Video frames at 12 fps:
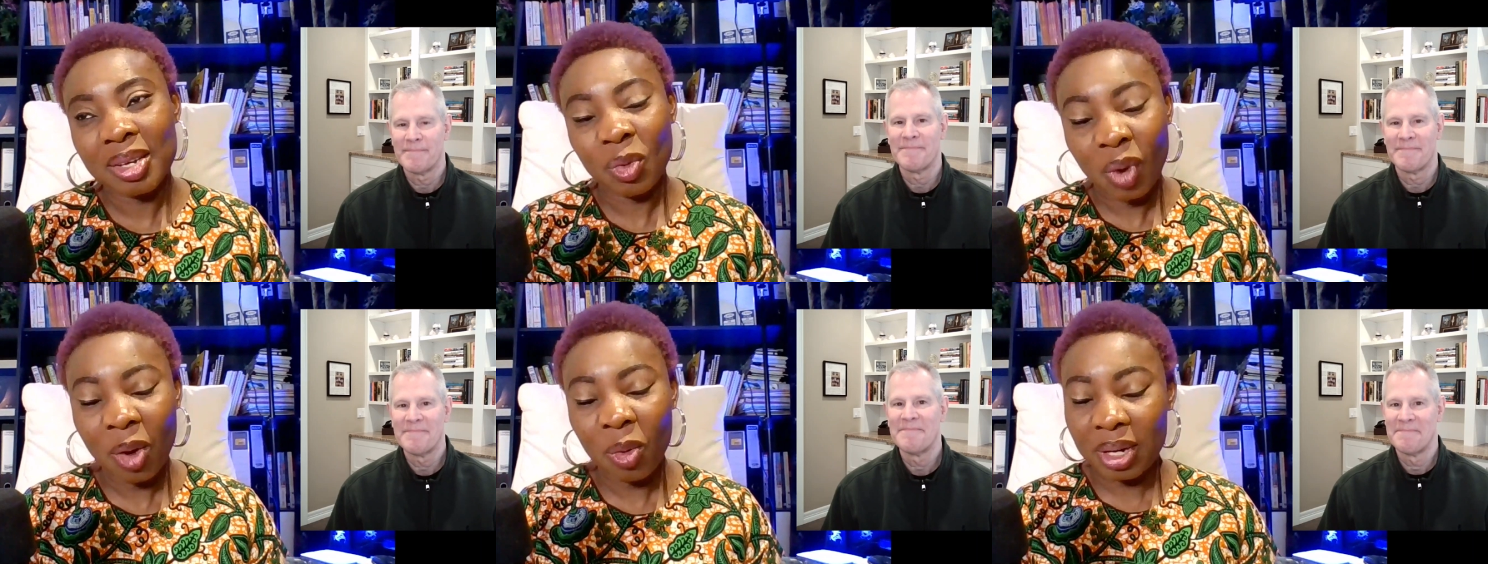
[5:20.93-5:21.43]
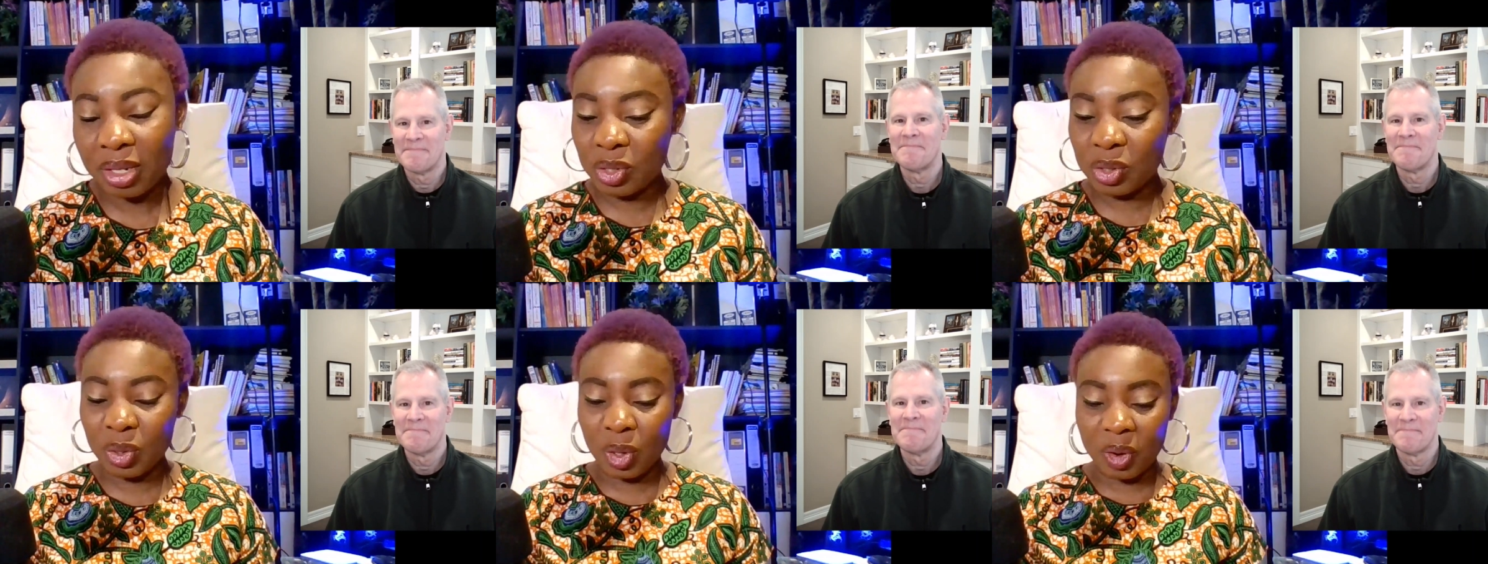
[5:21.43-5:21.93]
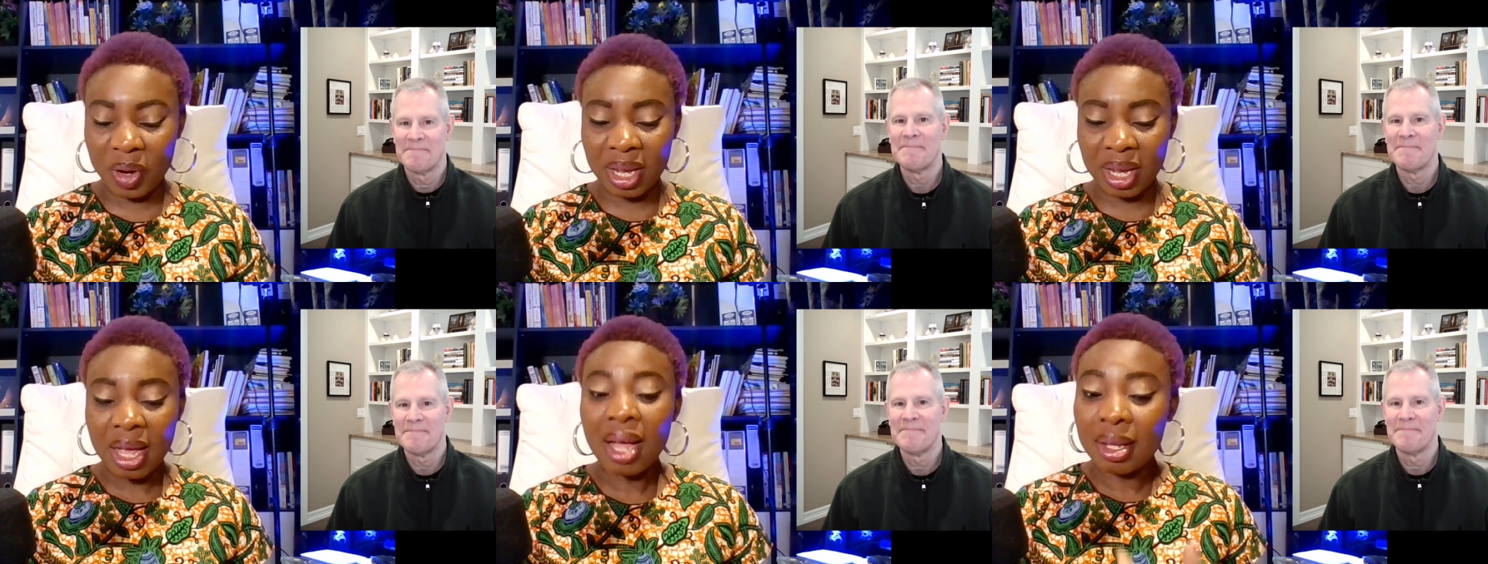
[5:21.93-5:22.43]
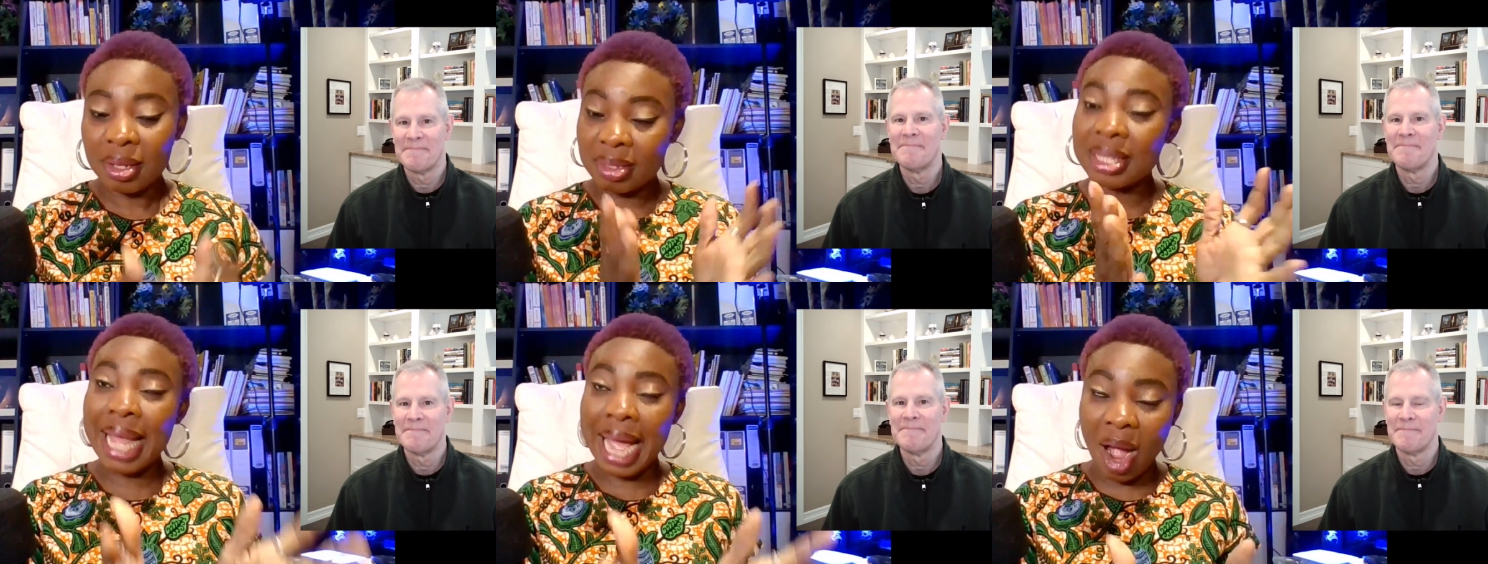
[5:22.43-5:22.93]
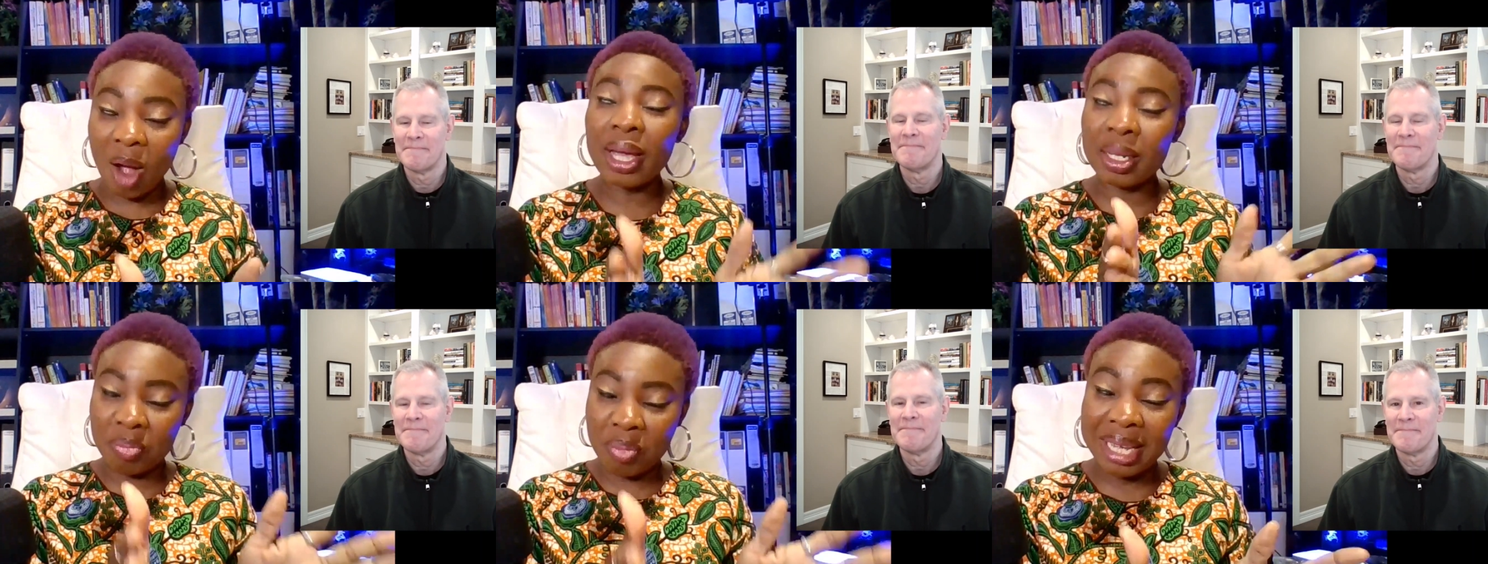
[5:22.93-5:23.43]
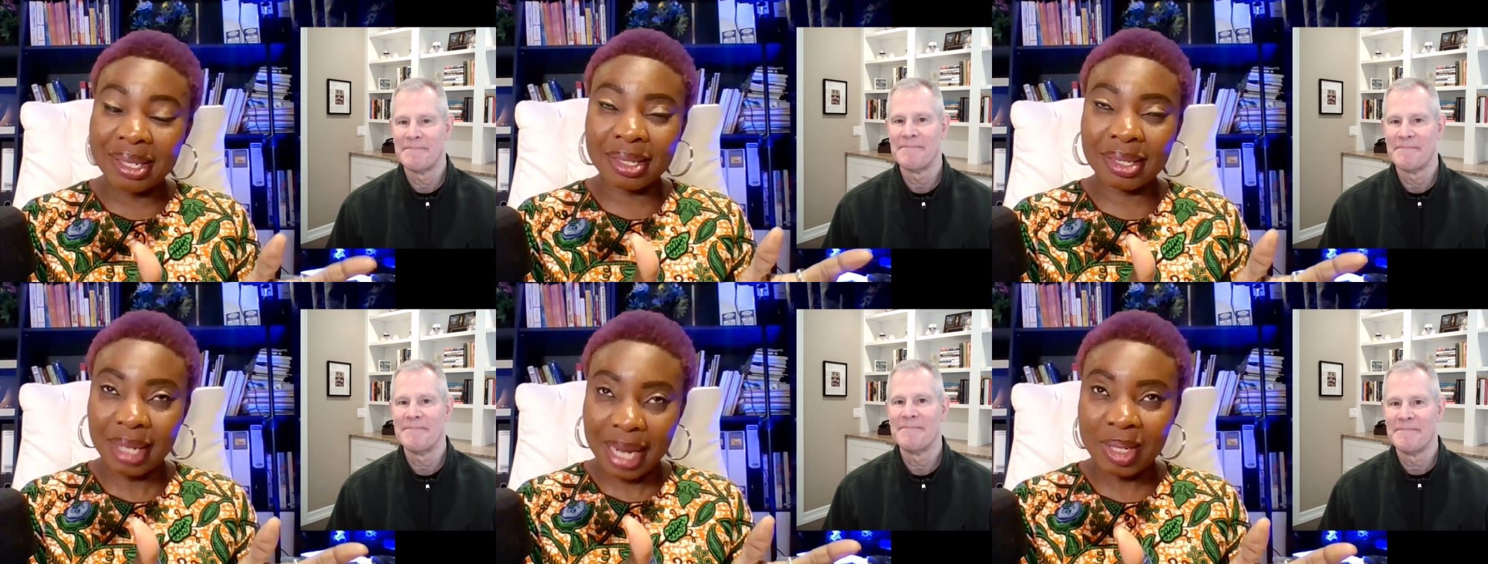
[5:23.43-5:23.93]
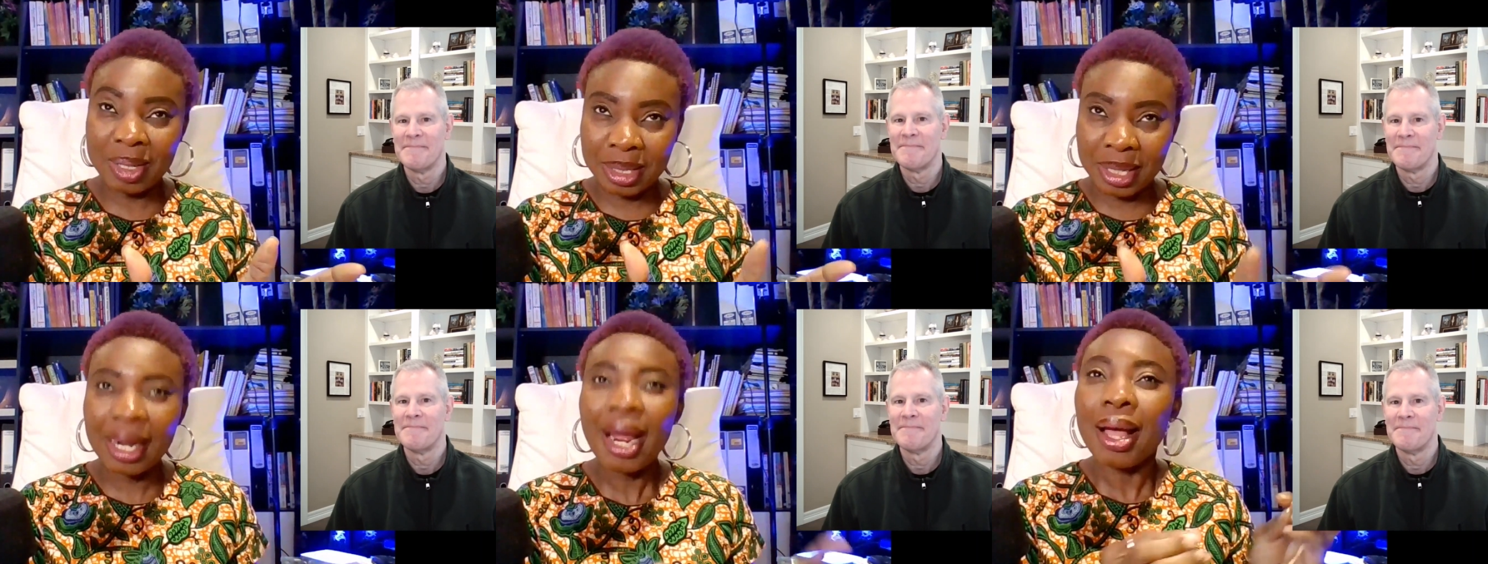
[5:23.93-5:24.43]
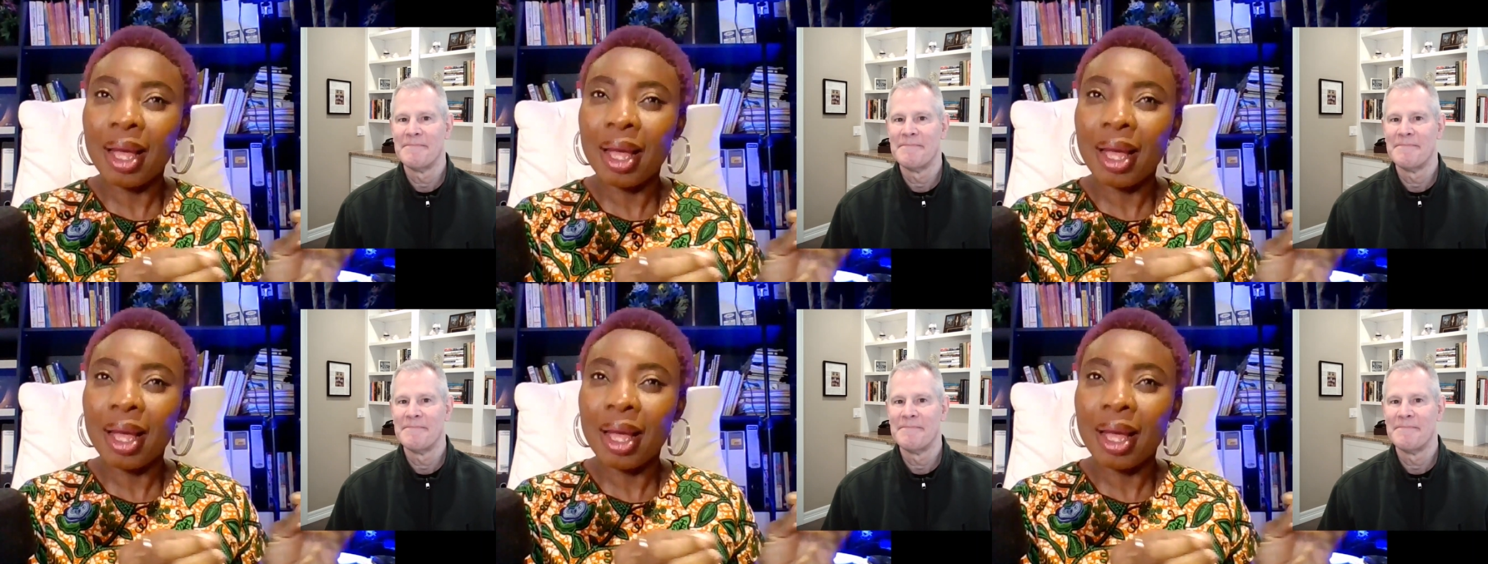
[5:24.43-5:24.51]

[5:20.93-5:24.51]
Speaker 1: Wow, what a story. Now it makes, like you said,